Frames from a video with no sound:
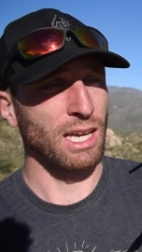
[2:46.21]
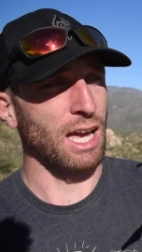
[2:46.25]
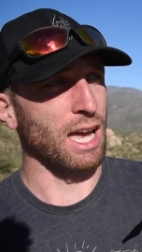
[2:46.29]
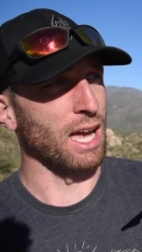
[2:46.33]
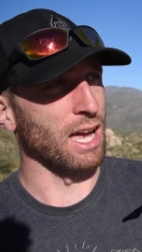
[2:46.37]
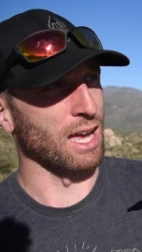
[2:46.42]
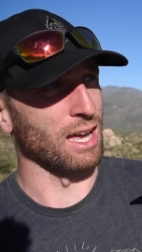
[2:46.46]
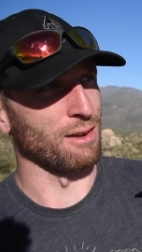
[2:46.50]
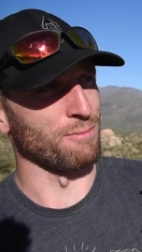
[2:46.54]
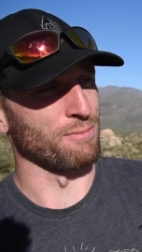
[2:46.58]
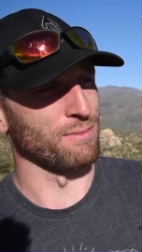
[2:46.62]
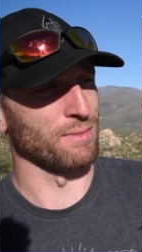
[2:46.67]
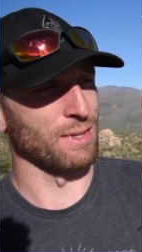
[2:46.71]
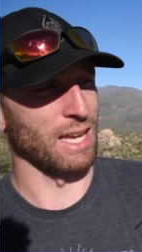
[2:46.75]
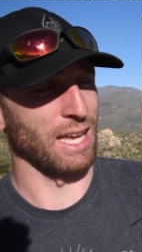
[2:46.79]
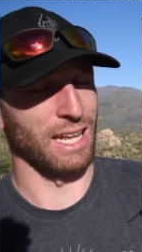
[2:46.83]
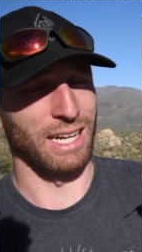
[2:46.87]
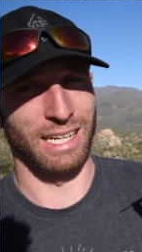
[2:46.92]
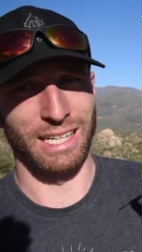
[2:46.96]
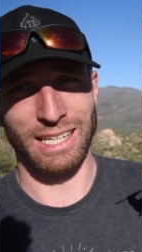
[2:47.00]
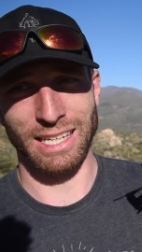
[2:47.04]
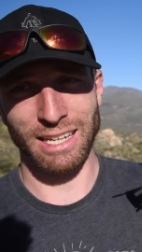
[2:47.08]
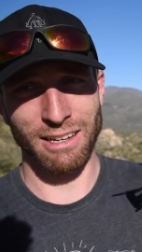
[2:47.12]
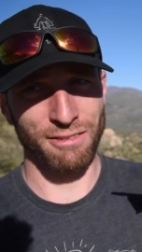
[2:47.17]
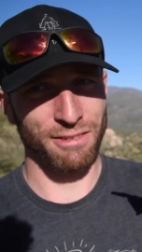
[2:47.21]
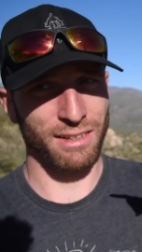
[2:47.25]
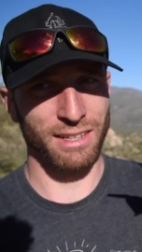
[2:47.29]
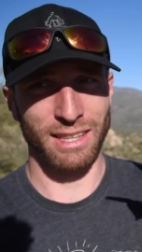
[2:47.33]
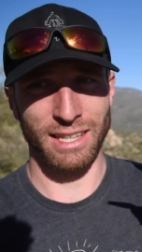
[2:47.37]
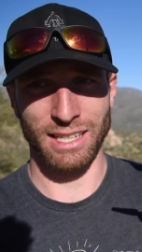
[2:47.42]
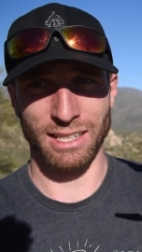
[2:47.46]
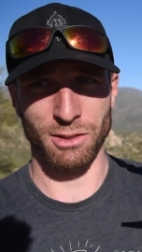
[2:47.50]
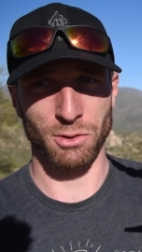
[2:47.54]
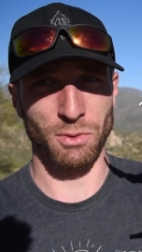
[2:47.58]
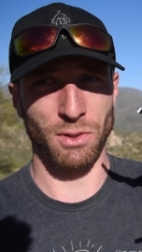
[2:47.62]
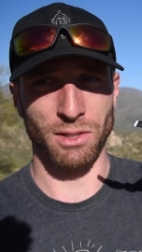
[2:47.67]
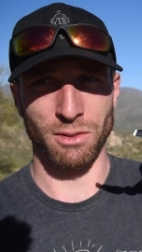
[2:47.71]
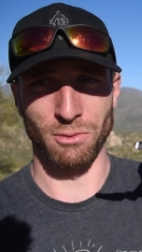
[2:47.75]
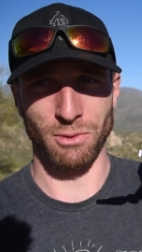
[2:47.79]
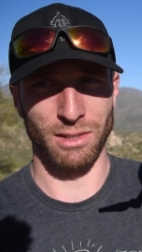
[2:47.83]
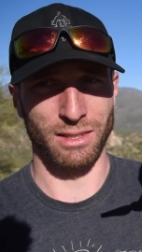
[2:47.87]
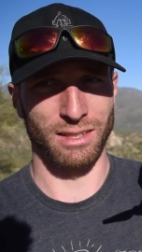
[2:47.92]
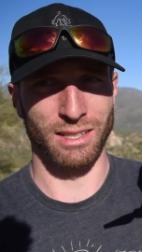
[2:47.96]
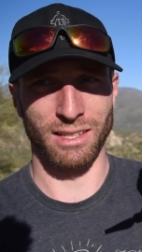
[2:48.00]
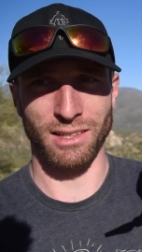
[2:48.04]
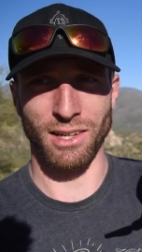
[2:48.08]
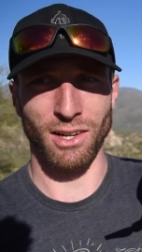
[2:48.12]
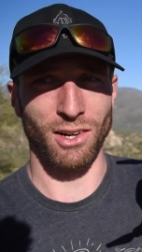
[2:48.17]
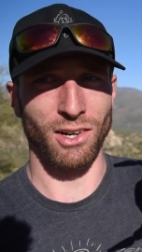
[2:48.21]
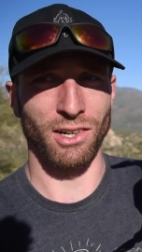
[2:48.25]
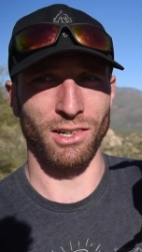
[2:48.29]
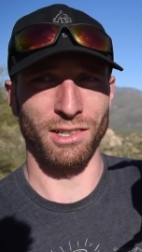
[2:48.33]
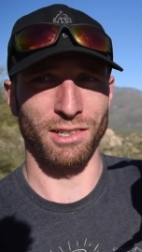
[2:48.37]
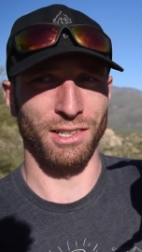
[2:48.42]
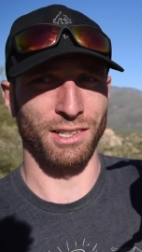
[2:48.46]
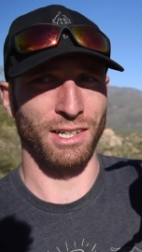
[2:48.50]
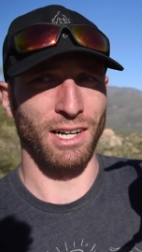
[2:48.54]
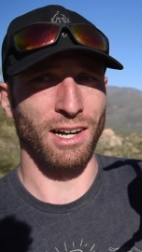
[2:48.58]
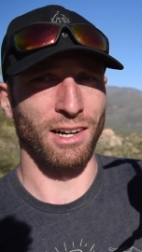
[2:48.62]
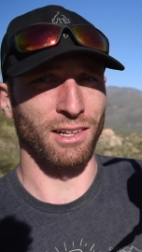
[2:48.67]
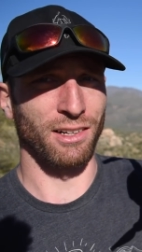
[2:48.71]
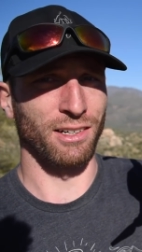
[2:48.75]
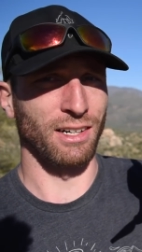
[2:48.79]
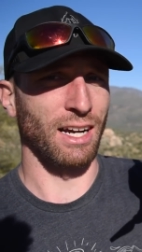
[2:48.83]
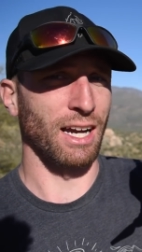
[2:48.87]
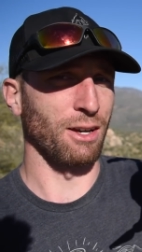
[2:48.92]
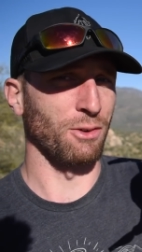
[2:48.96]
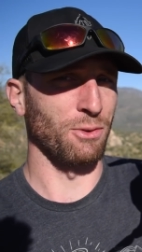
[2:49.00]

and even this one with the darker color,